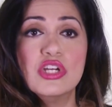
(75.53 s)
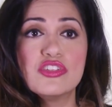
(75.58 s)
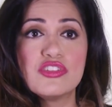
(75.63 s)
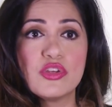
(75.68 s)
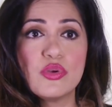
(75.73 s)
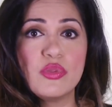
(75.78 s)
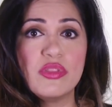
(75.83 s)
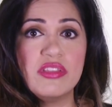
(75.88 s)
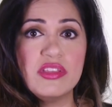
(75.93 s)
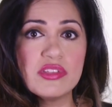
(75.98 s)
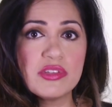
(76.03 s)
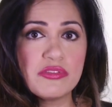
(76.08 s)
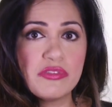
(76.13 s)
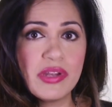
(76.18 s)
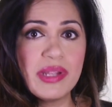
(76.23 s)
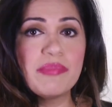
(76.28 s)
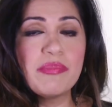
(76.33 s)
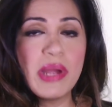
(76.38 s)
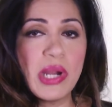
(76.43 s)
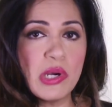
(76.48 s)
So these are
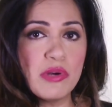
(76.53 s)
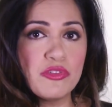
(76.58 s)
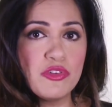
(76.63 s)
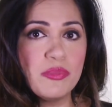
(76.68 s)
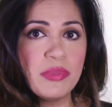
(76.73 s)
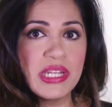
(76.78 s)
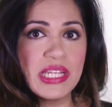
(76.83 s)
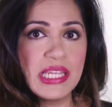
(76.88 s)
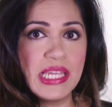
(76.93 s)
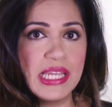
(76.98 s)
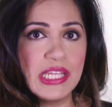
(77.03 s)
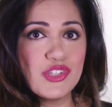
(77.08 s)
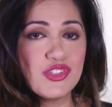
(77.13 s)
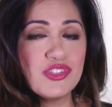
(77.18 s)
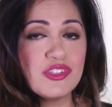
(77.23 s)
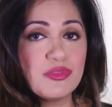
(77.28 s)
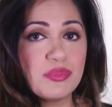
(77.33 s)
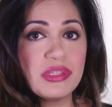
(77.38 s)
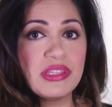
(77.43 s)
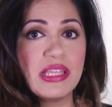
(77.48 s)
very powerful
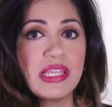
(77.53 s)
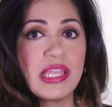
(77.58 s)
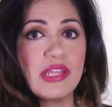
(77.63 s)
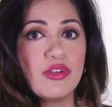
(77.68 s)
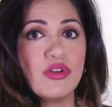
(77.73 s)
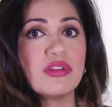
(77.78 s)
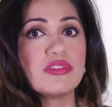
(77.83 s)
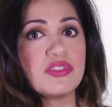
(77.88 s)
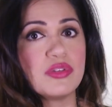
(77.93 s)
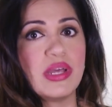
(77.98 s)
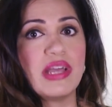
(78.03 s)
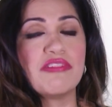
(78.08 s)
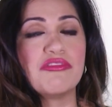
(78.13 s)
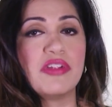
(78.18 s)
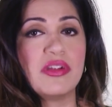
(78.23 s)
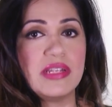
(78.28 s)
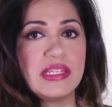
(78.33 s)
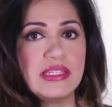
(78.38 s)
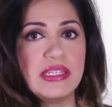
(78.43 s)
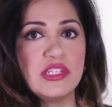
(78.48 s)
medications, but they can also have
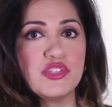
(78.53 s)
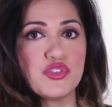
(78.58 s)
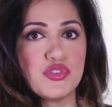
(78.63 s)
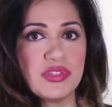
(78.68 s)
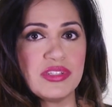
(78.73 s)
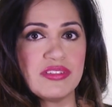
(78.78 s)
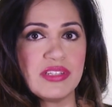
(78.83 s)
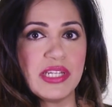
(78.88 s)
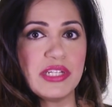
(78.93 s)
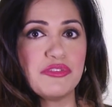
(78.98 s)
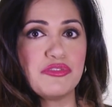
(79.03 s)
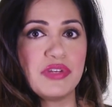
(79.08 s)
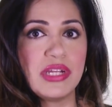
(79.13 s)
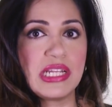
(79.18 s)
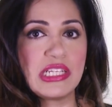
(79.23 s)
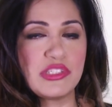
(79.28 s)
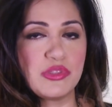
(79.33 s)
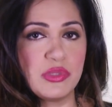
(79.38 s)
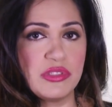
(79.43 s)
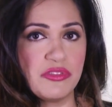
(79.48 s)
very dangerous side
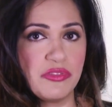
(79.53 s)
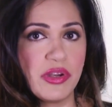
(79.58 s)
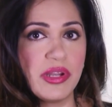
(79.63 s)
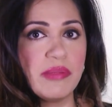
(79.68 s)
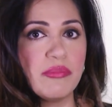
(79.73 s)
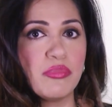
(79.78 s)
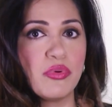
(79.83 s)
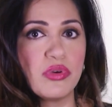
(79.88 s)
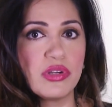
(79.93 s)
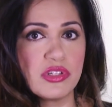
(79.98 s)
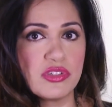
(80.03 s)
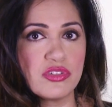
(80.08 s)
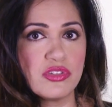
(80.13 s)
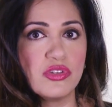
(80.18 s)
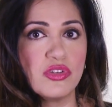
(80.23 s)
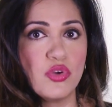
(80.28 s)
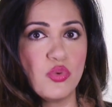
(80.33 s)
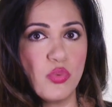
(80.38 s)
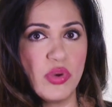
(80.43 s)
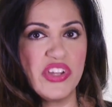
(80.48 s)
effects. So it's very important
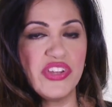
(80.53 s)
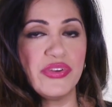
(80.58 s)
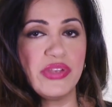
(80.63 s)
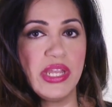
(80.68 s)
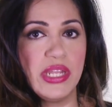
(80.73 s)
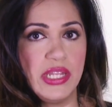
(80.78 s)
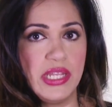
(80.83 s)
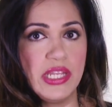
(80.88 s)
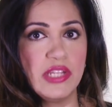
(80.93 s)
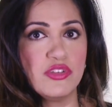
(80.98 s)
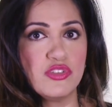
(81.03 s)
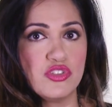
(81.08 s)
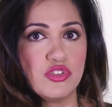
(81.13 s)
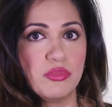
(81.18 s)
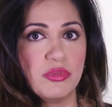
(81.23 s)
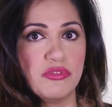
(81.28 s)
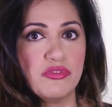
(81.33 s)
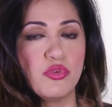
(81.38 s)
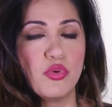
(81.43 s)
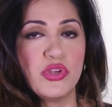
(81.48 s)
to know what you're getting
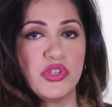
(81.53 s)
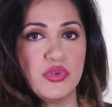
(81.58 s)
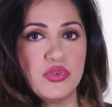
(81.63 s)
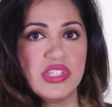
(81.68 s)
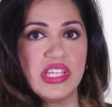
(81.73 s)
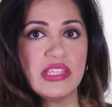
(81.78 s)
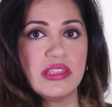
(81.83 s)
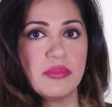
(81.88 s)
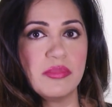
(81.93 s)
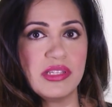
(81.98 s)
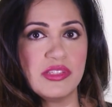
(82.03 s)
into before you take the